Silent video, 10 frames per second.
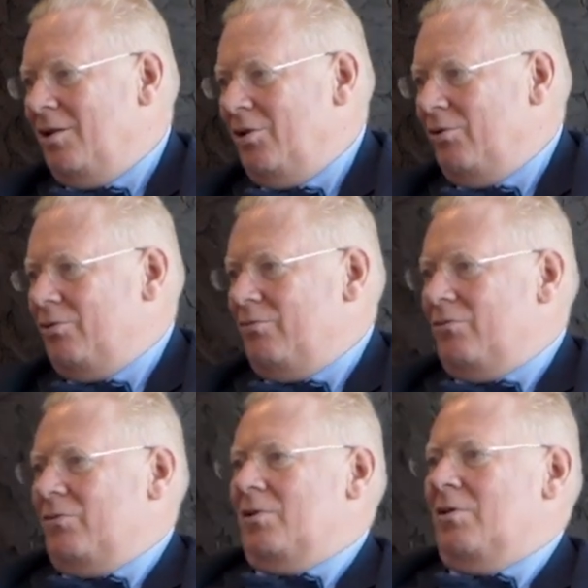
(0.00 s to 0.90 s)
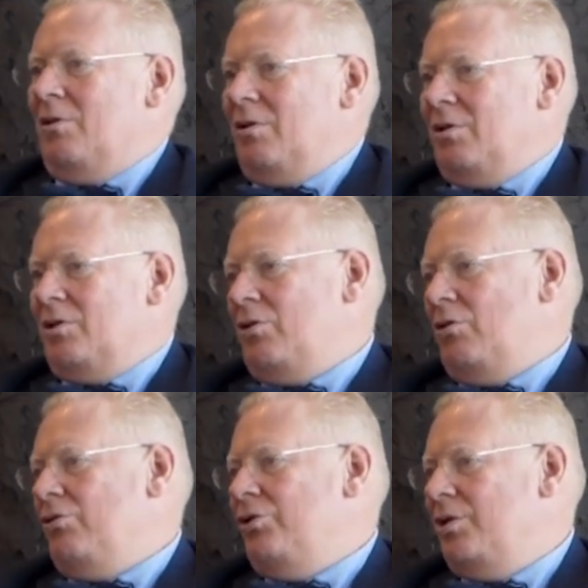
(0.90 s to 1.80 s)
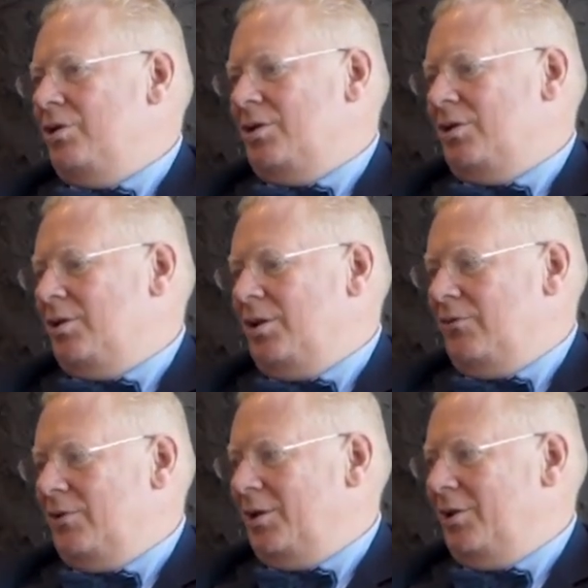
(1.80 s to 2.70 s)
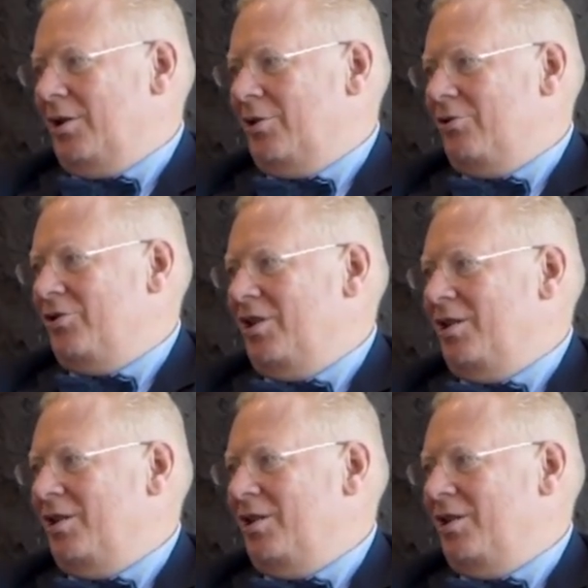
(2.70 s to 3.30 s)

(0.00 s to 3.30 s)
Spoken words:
No, the solution is the TFC technology.